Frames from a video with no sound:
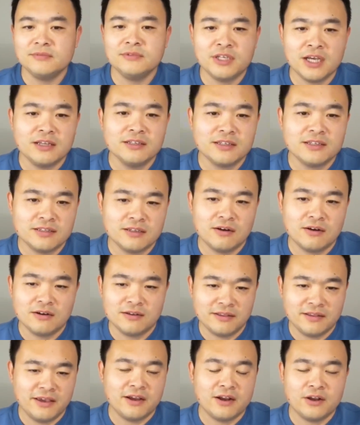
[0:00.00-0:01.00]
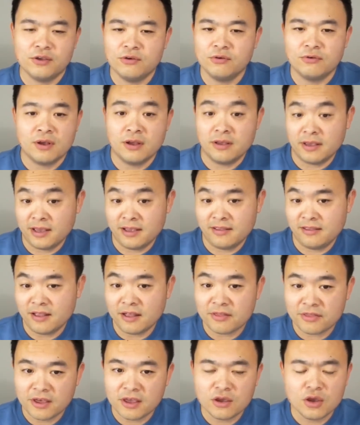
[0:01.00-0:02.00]
chances are there you can get
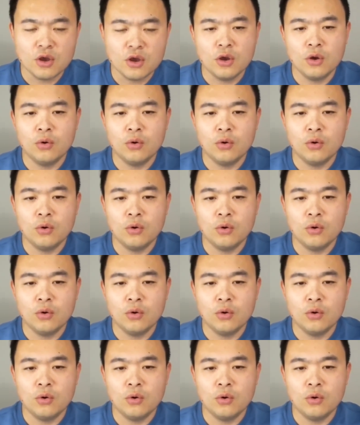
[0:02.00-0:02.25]
nothing,